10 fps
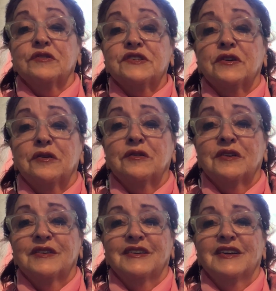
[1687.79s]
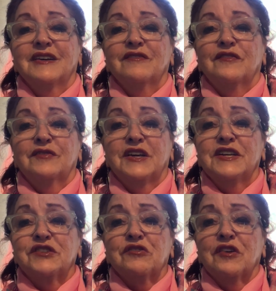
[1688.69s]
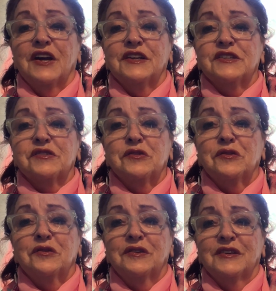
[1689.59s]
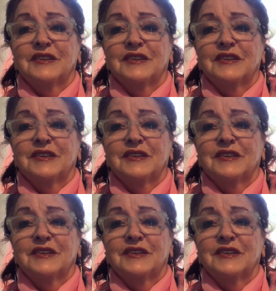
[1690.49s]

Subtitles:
so. Kids are out of school.